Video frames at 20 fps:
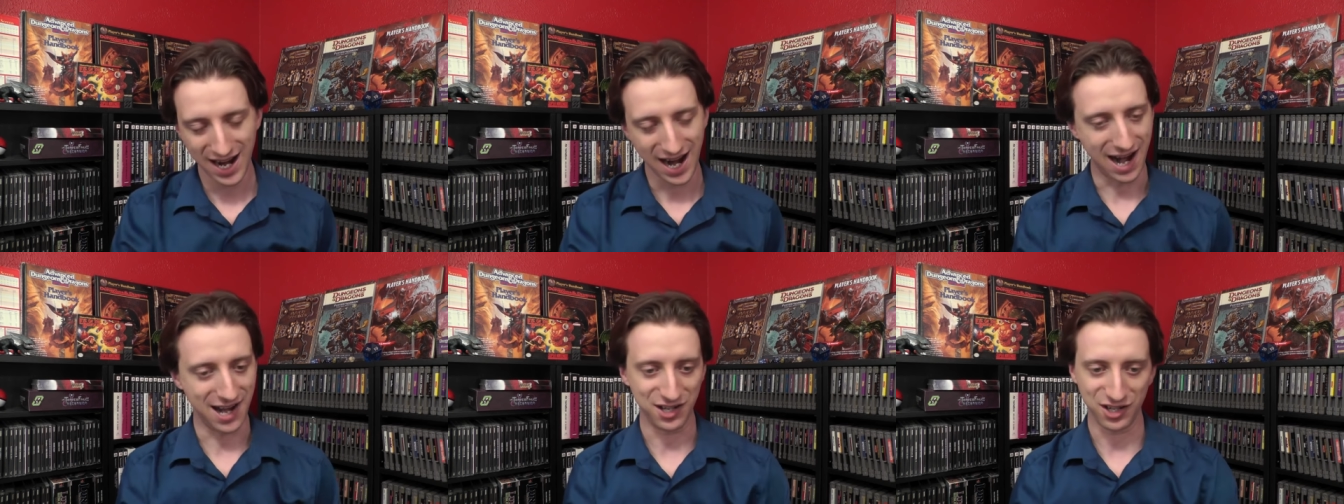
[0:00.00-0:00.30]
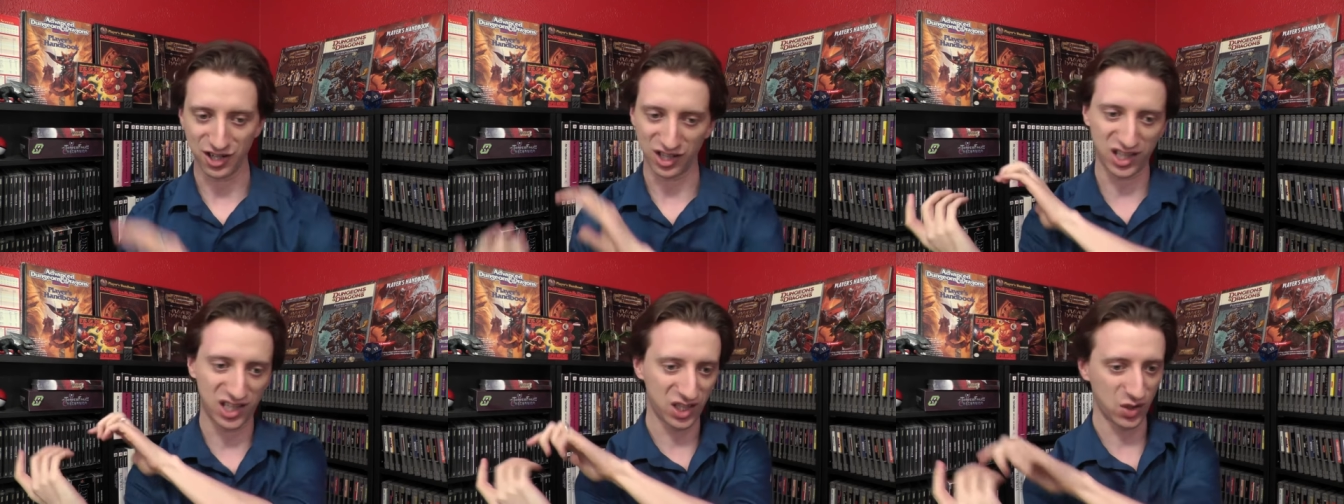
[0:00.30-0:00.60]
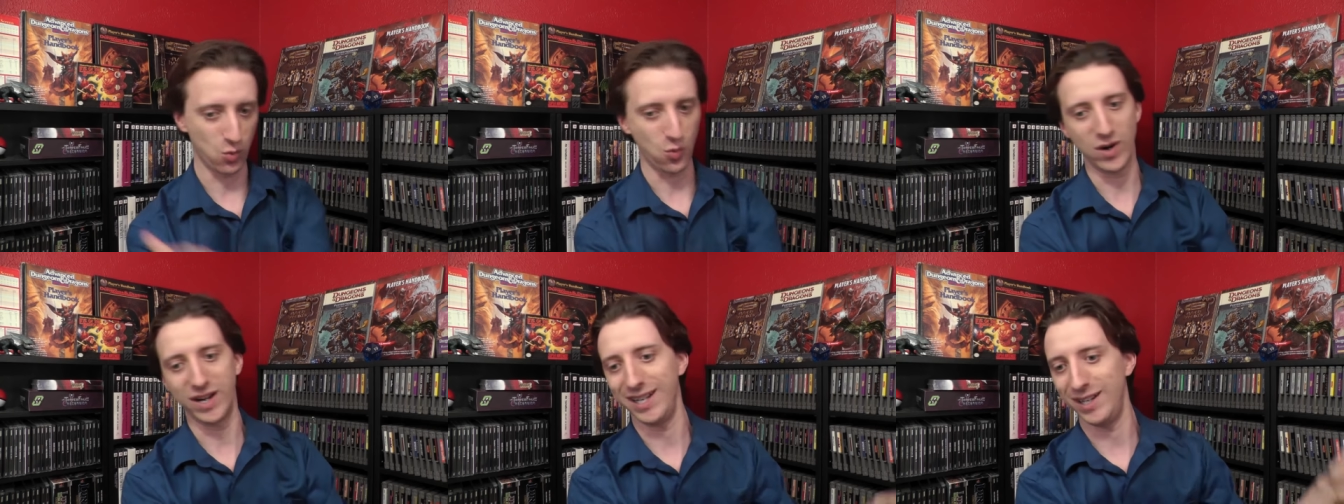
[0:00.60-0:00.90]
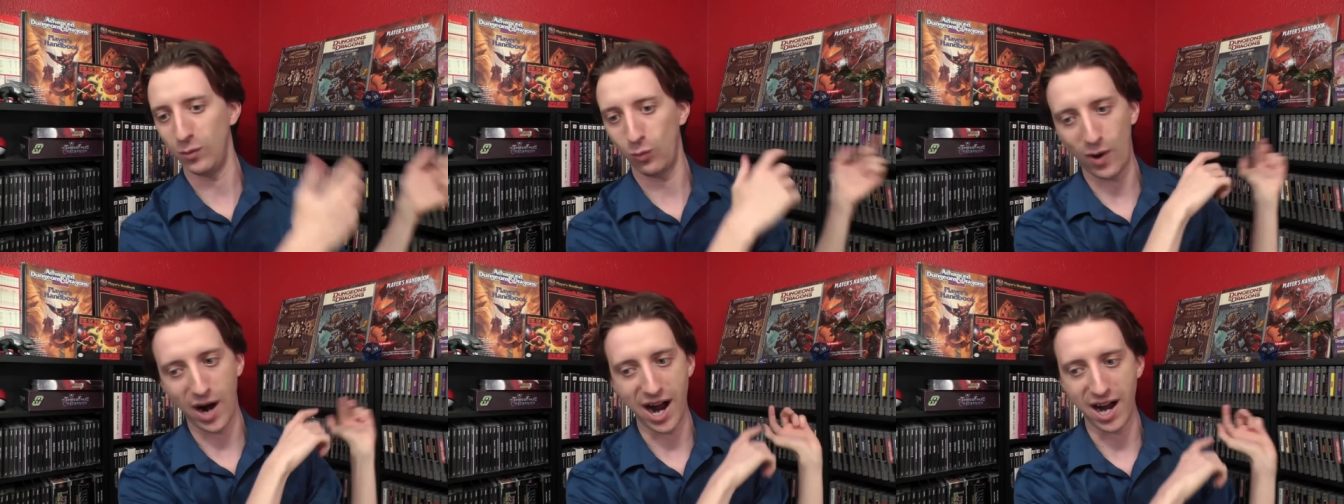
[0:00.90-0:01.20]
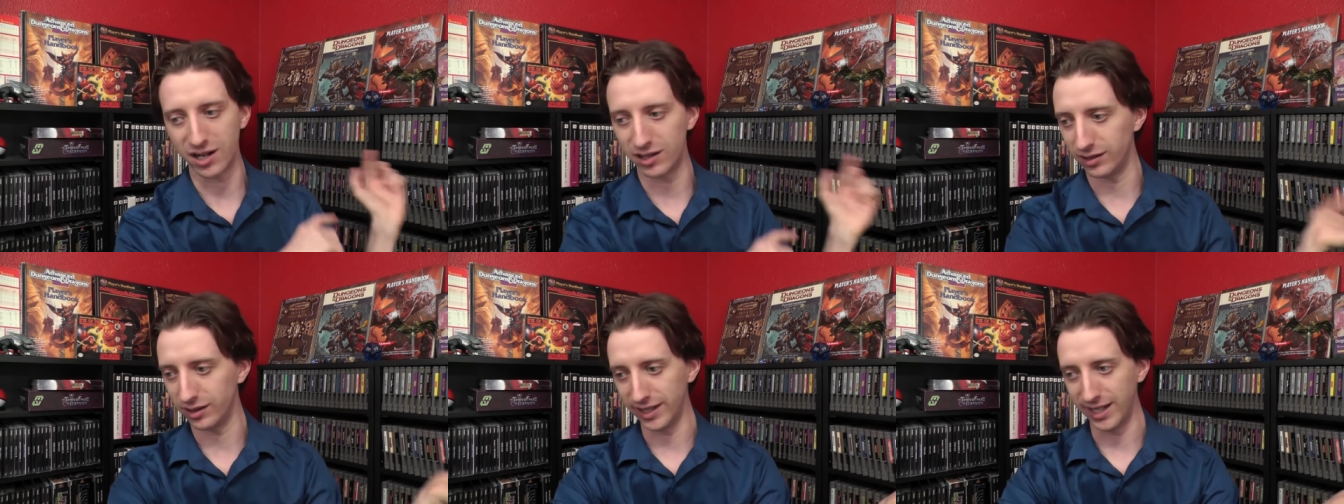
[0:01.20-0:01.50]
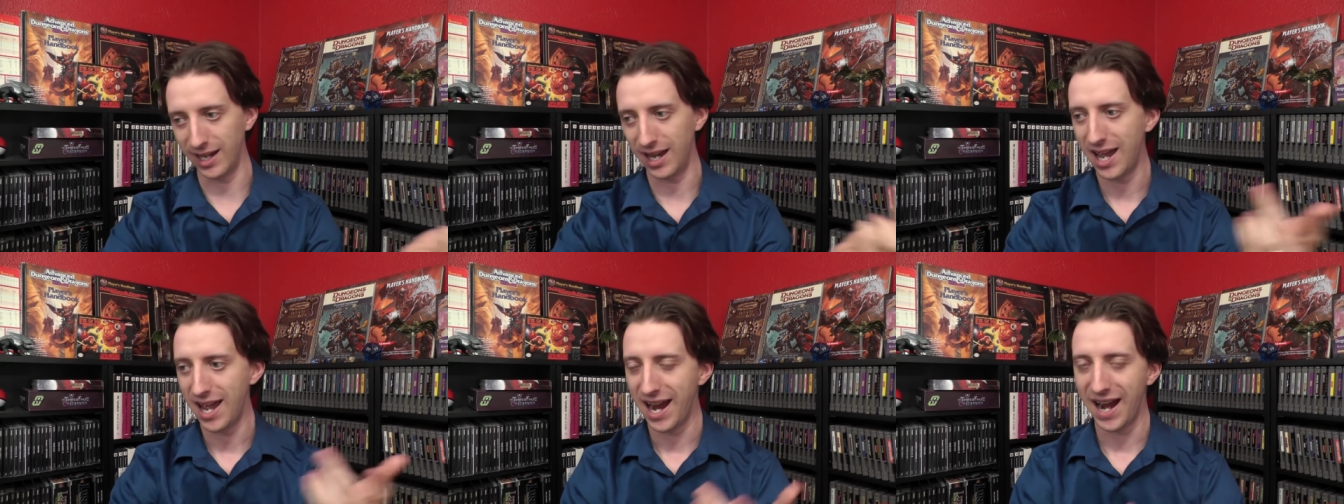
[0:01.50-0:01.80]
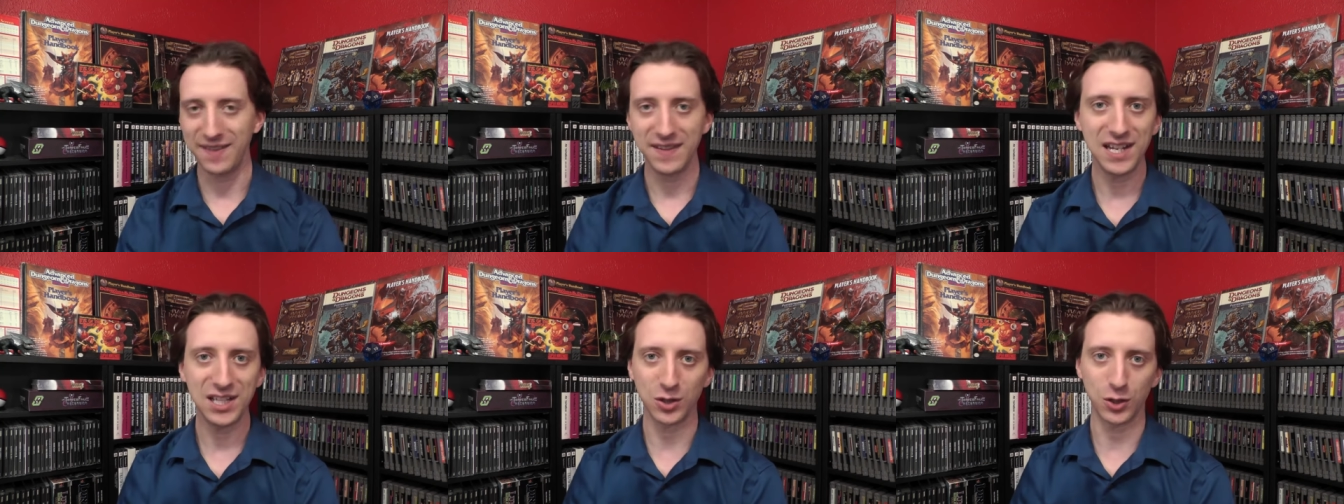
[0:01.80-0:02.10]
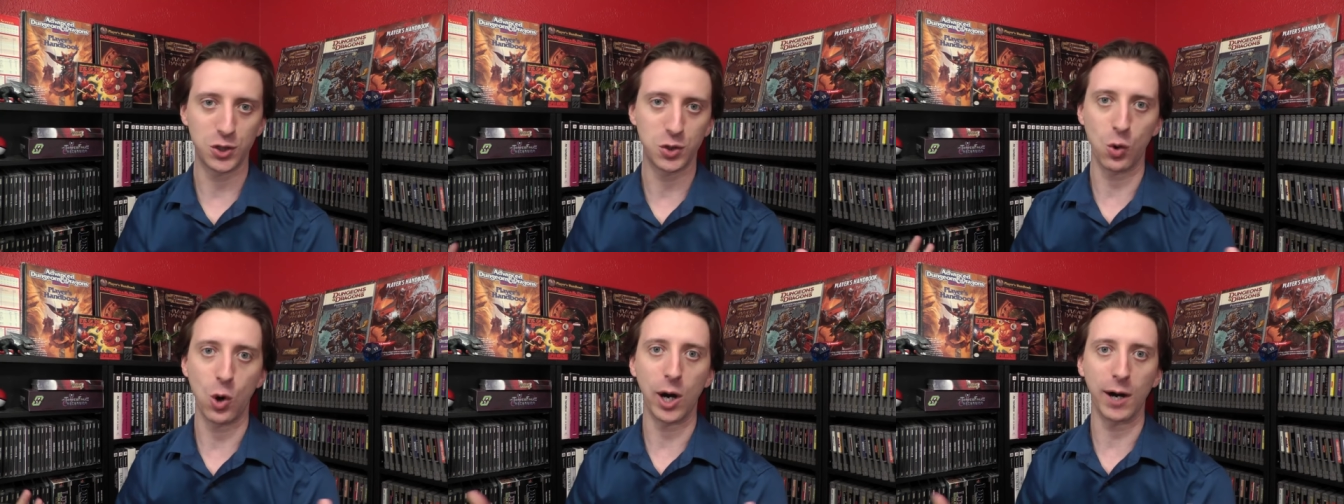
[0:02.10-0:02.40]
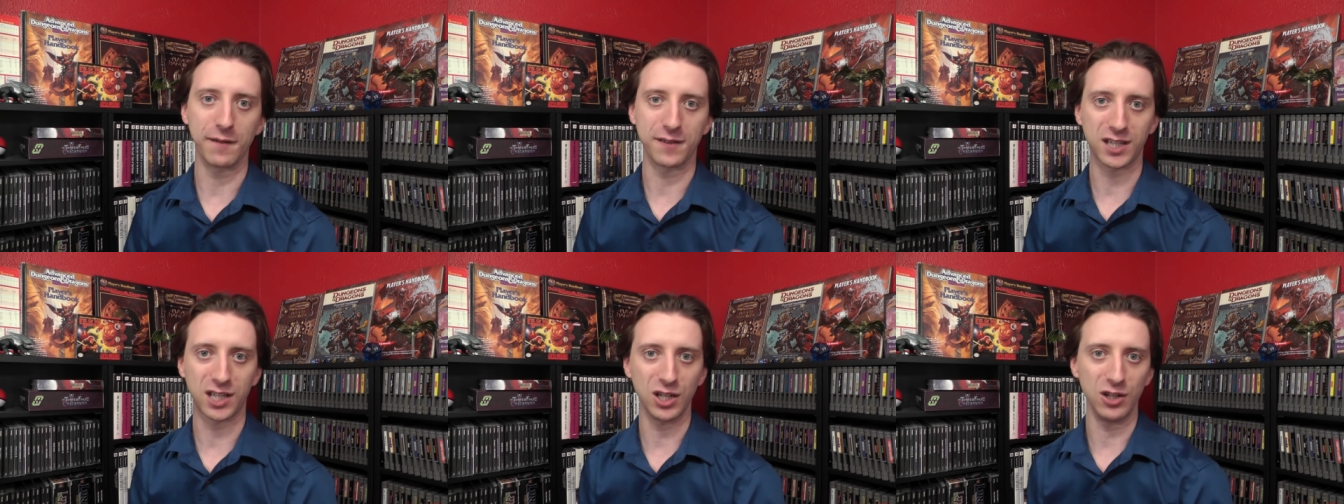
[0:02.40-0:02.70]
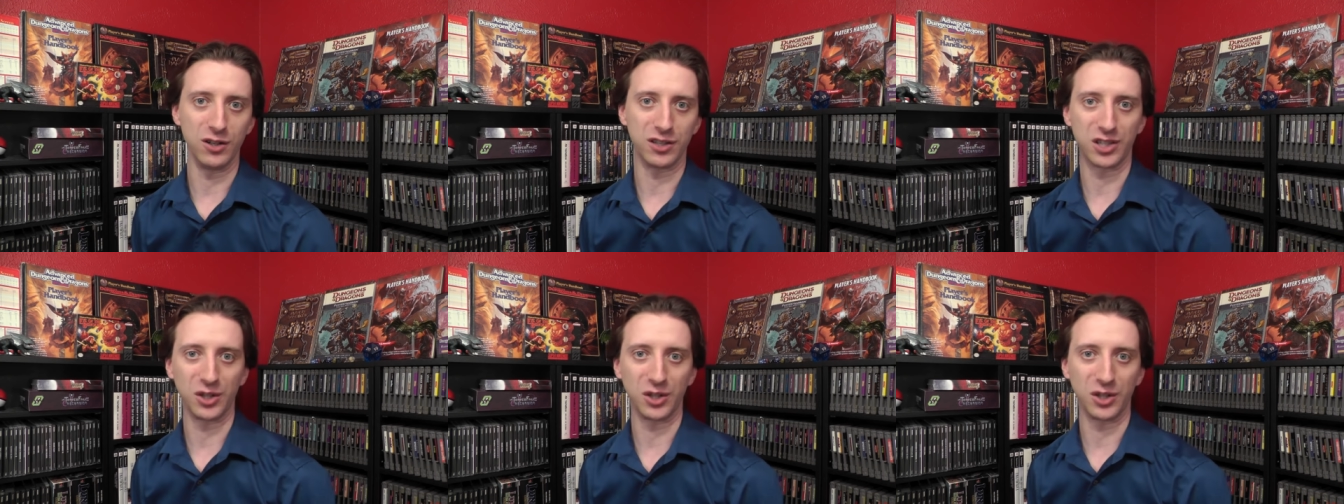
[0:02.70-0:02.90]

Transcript: And he's just swinging wildly. And these are dwarves too,